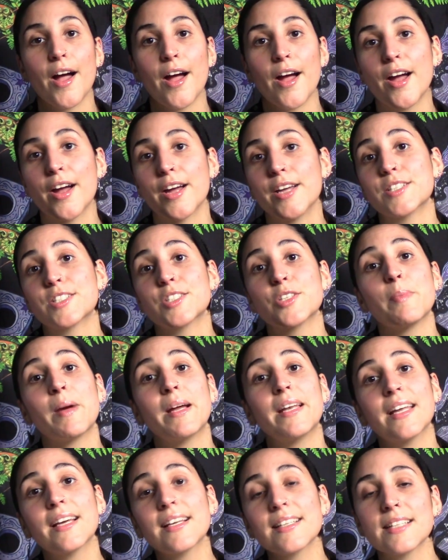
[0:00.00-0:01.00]
Alright, so my
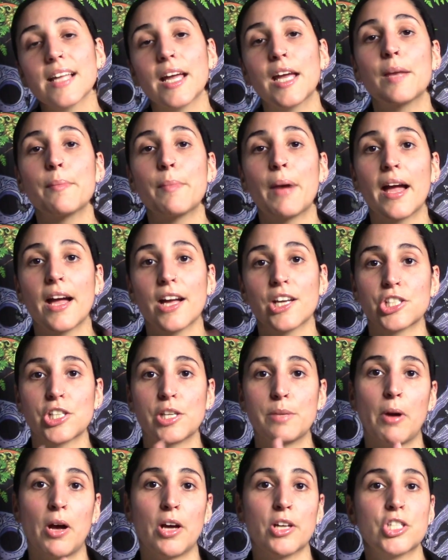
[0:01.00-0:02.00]
next item I
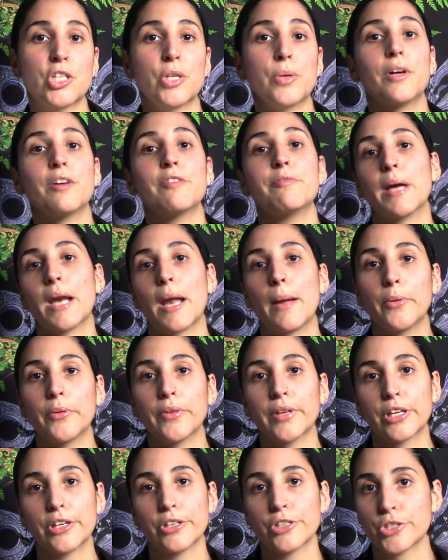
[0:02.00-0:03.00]
actually bought two of, but I'm
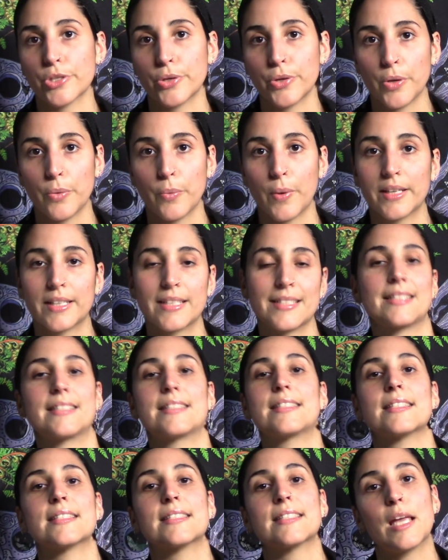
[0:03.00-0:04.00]
only going to show you one because
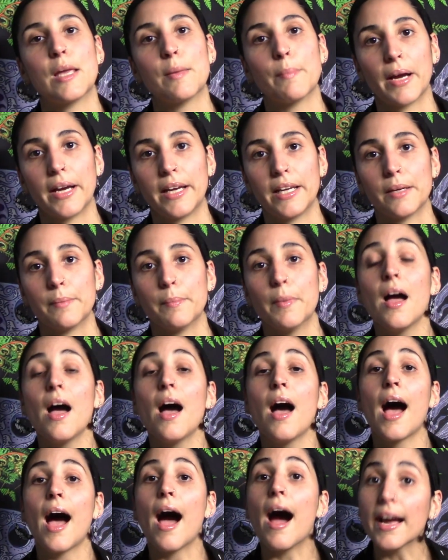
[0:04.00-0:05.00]
it's the same item.
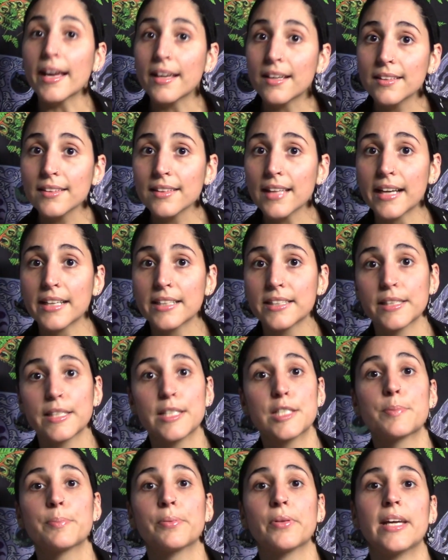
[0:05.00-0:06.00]
I collect
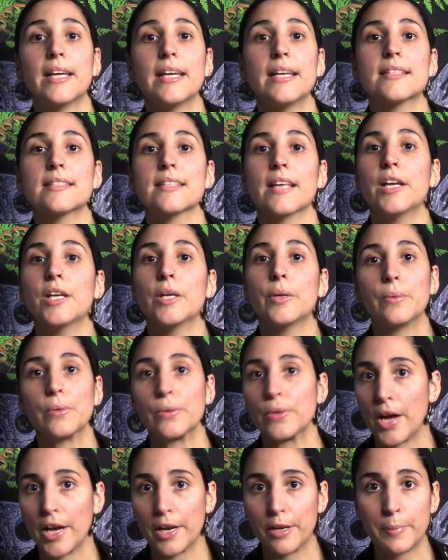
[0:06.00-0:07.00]
these plates. I know a
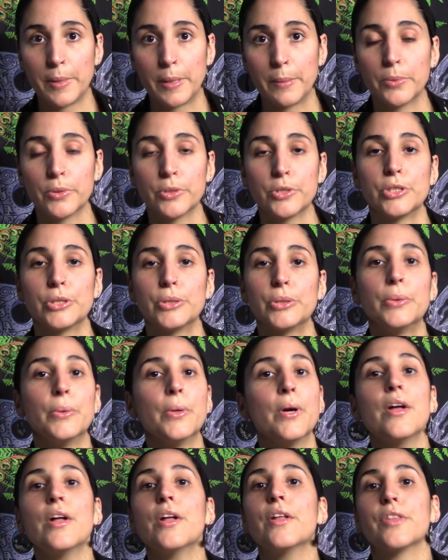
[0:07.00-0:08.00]
lot of people do.
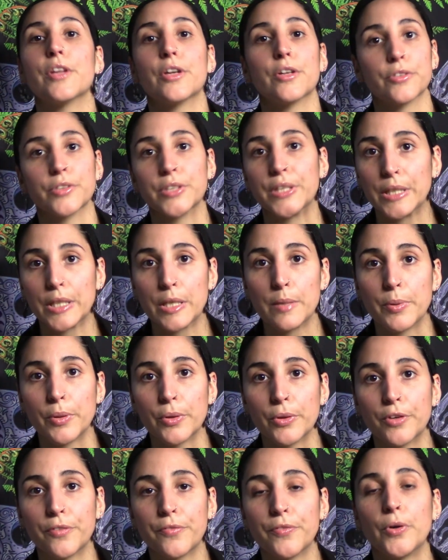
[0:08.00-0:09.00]
They're really
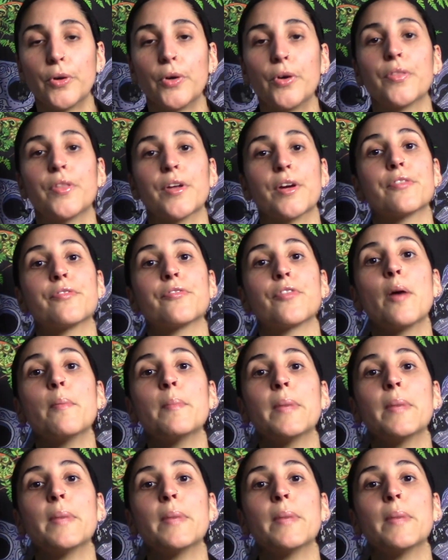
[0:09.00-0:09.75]
beautiful. They're from